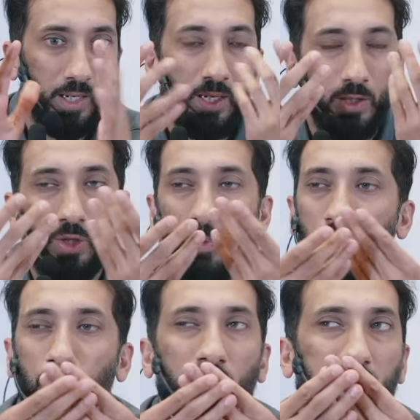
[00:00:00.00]
When you
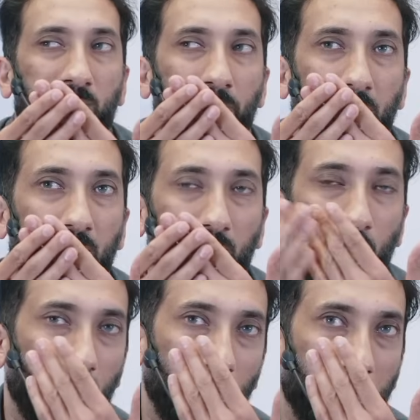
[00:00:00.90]
look at something,
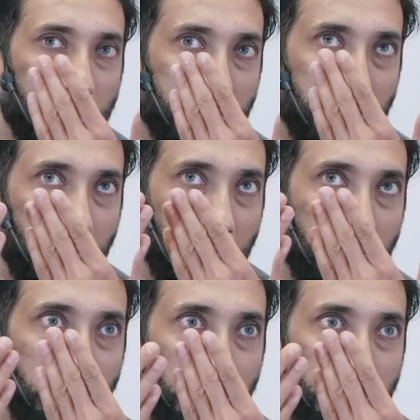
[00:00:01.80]
look at
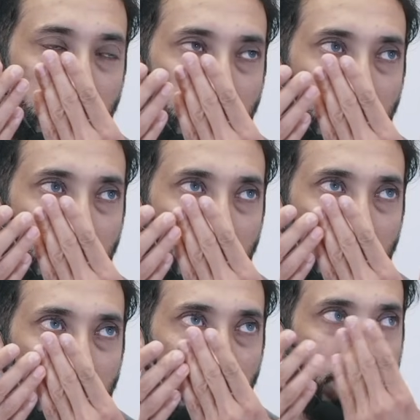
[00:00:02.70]

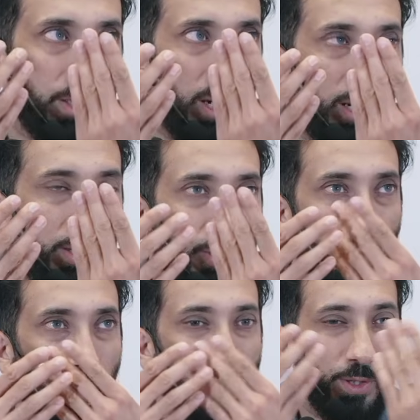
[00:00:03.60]
the stars
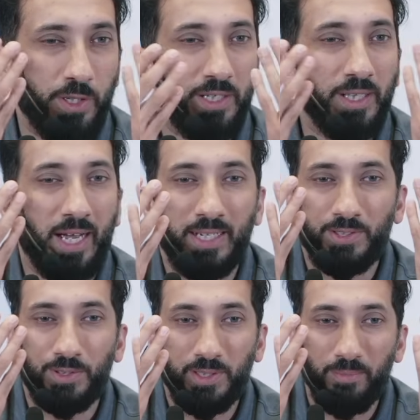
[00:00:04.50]
through a dirty glass
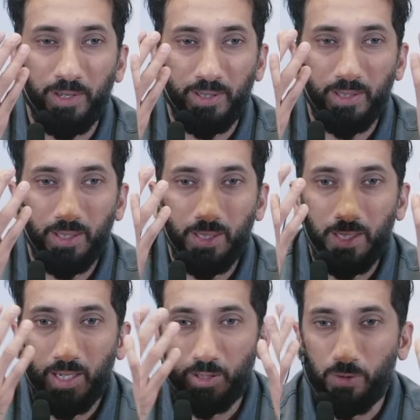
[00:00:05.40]
or something,
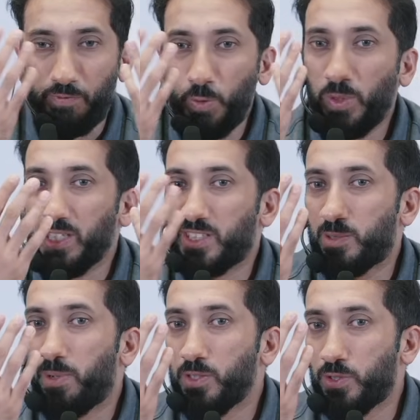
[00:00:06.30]
and your view gets
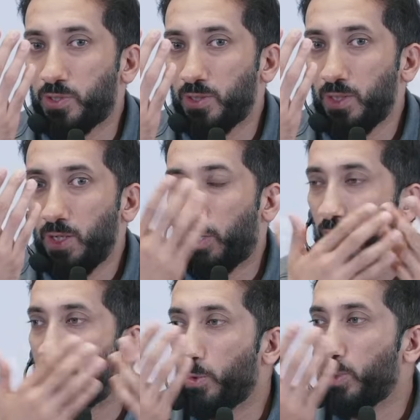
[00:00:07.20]
smudged, or if
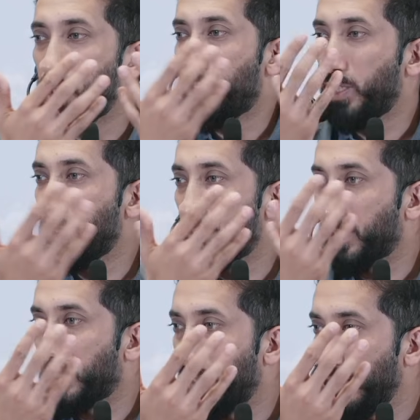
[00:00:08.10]
your windshield isn't
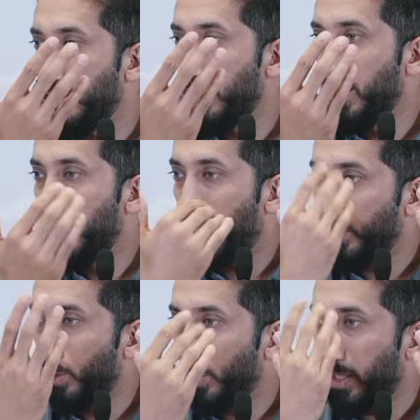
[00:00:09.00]
clean and you're
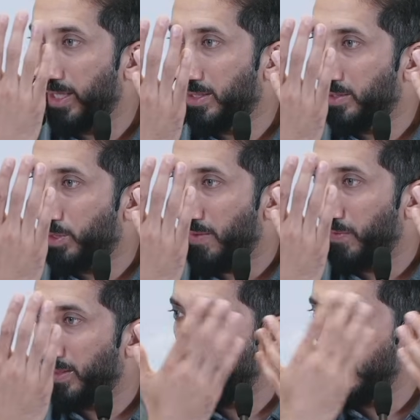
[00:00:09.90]
looking at the traffic
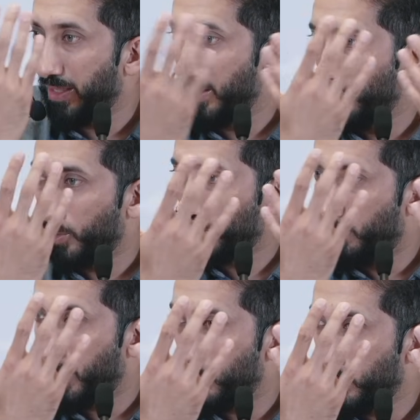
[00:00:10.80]
light and it looks
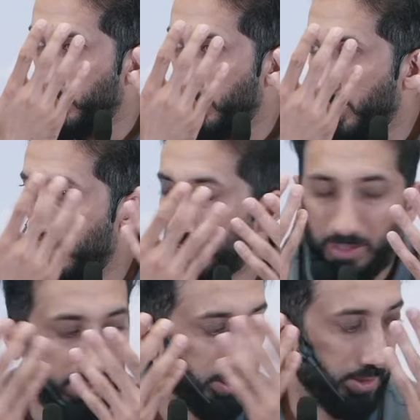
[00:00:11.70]
smudged,
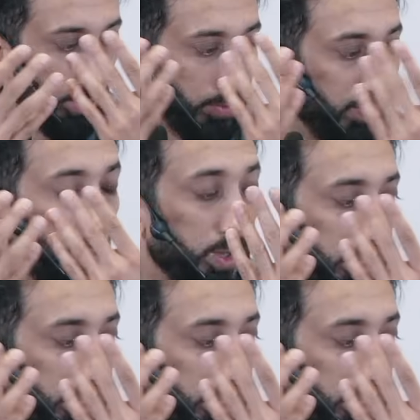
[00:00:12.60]
your view is